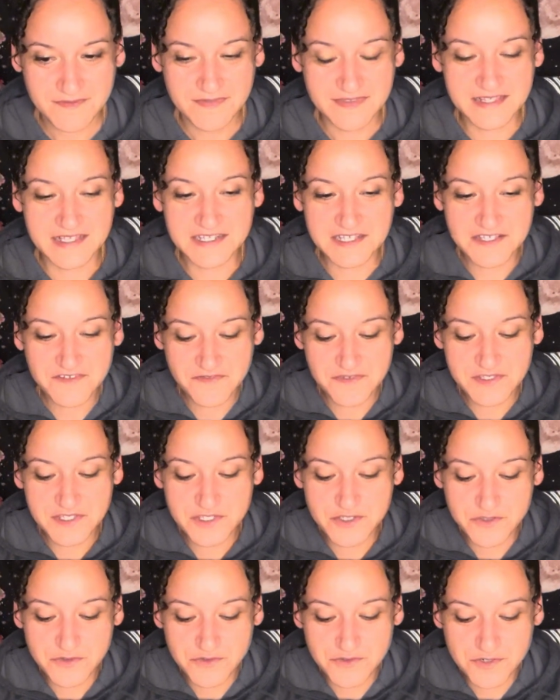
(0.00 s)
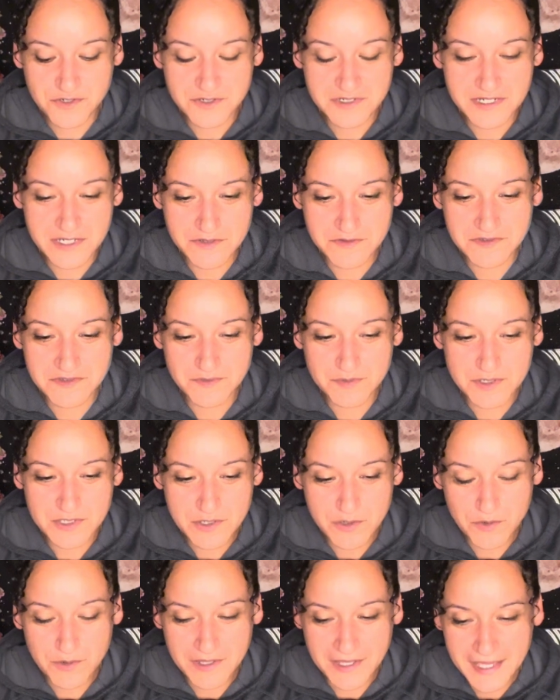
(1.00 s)
Like I feel like you turned out to be
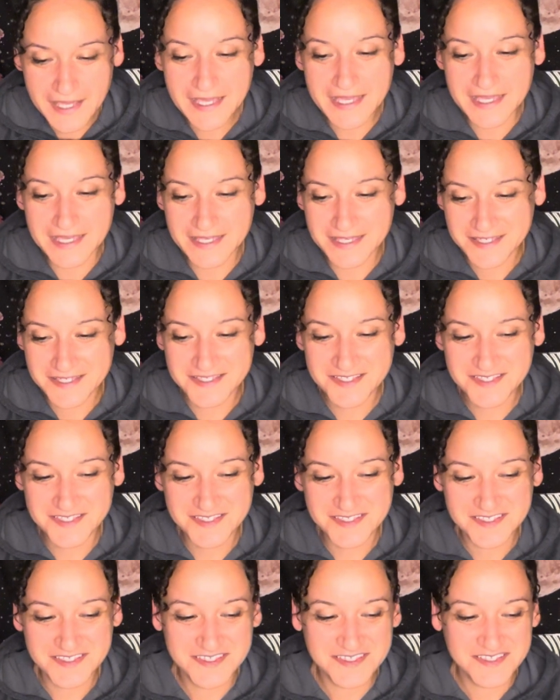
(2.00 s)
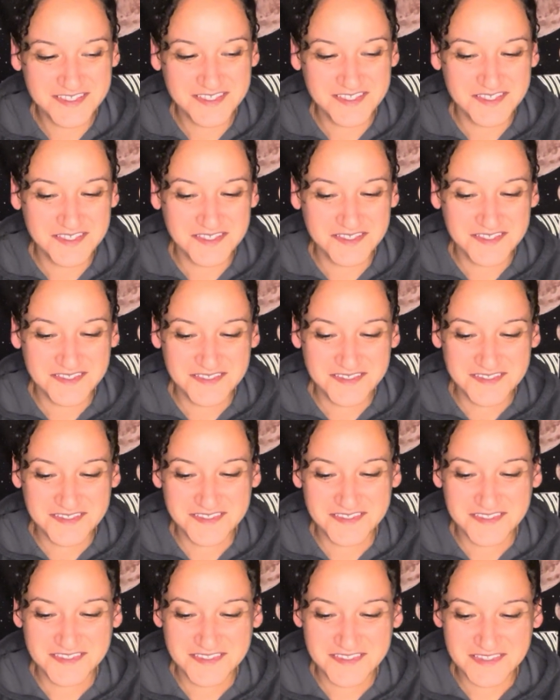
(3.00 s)
okay.
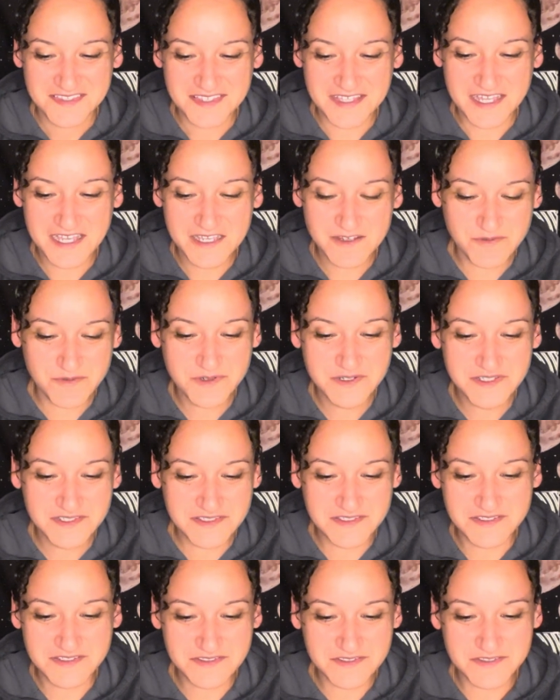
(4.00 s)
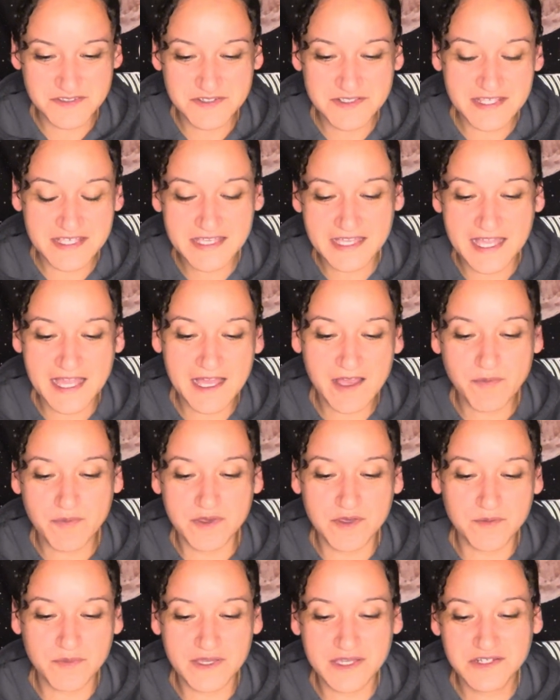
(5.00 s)
The High Priestess. You're like
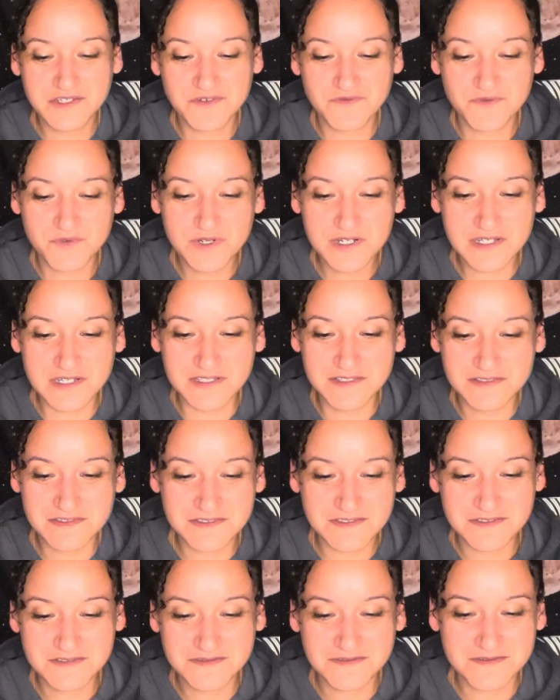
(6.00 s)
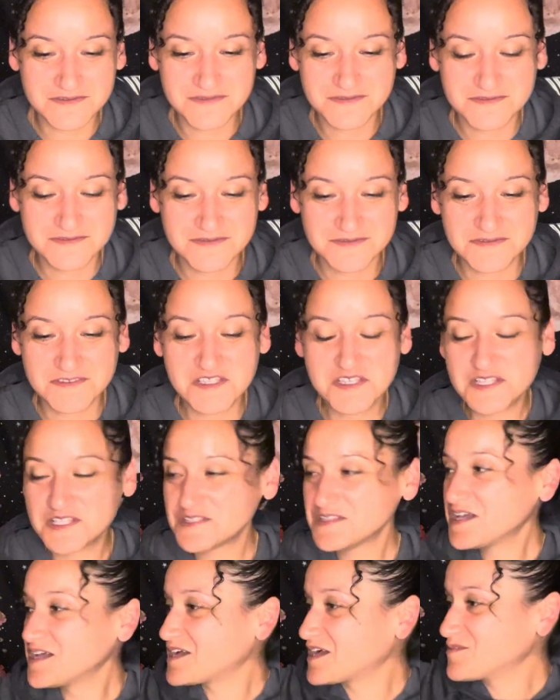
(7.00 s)
happy. Page of Wands. You're like,
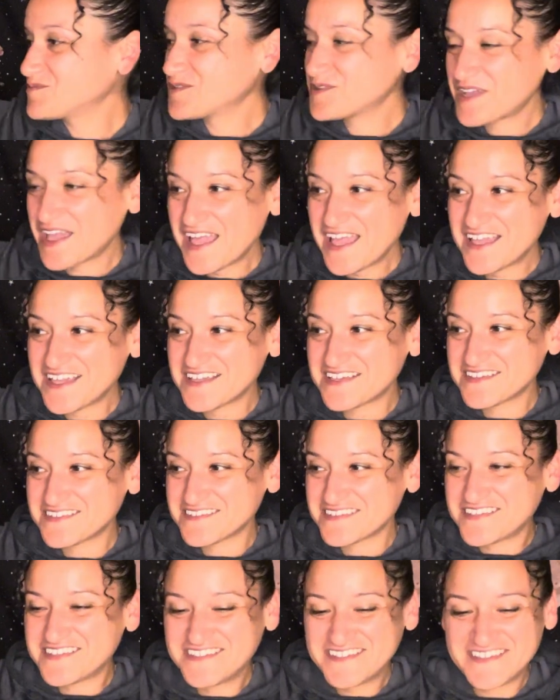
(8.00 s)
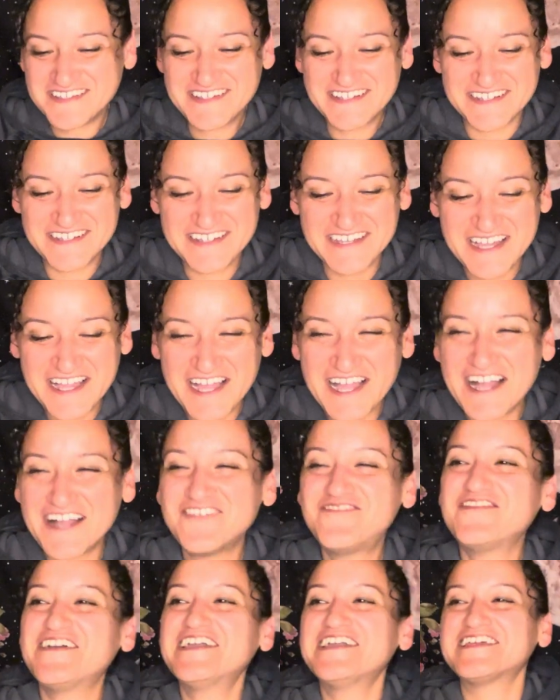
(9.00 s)
look, I'm okay. I
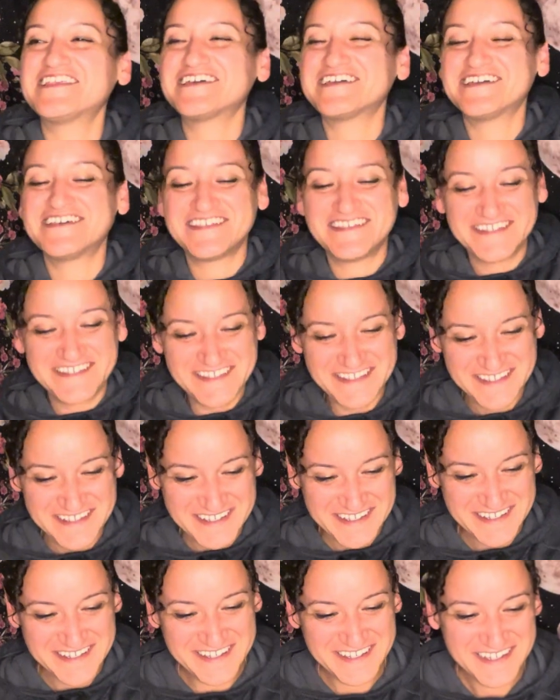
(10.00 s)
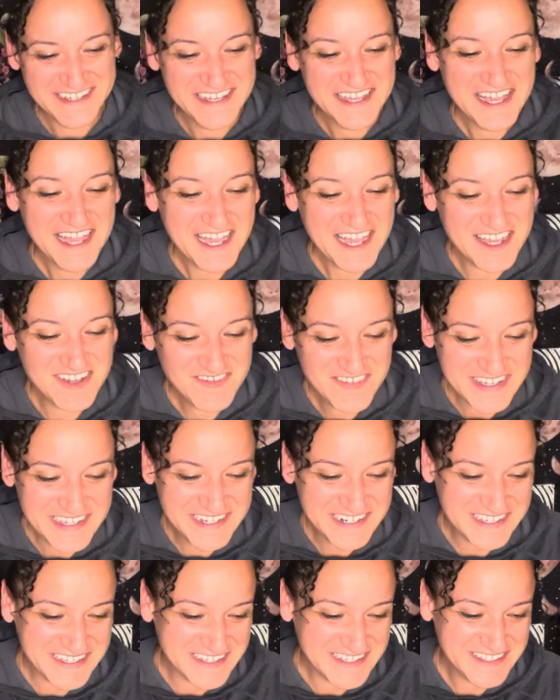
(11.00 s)
made it. I made
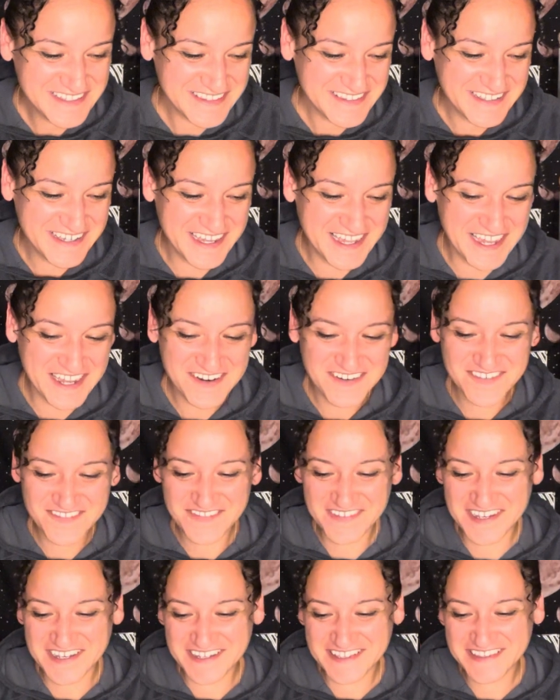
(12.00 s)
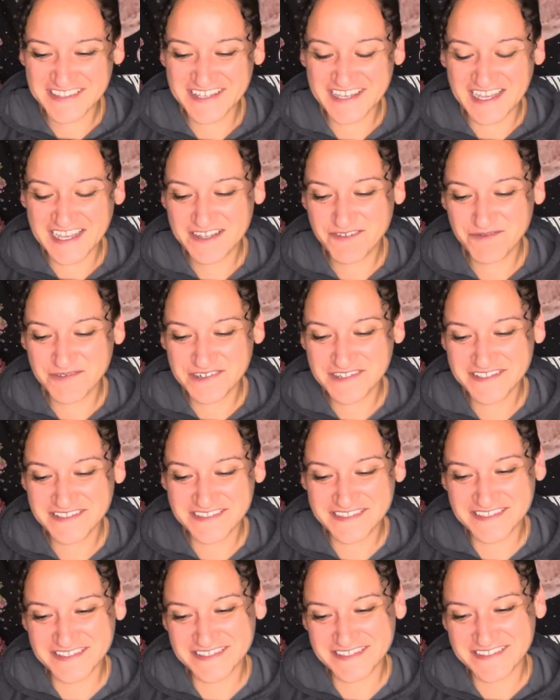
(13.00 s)
it. The Hierophant, the High
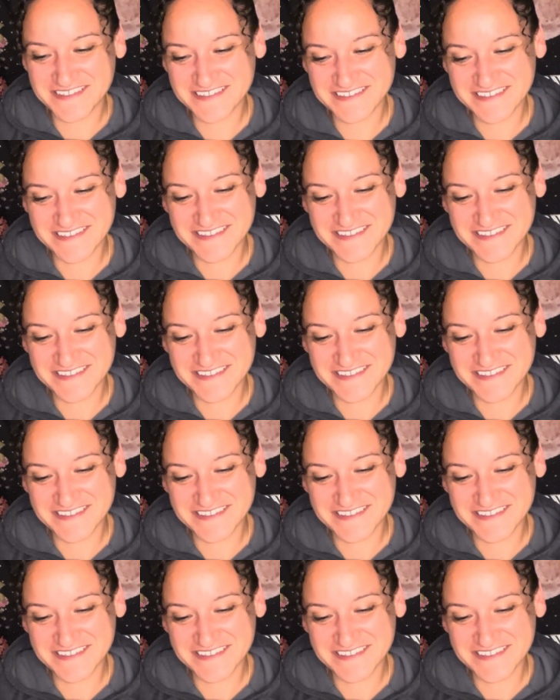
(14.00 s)
Priestess.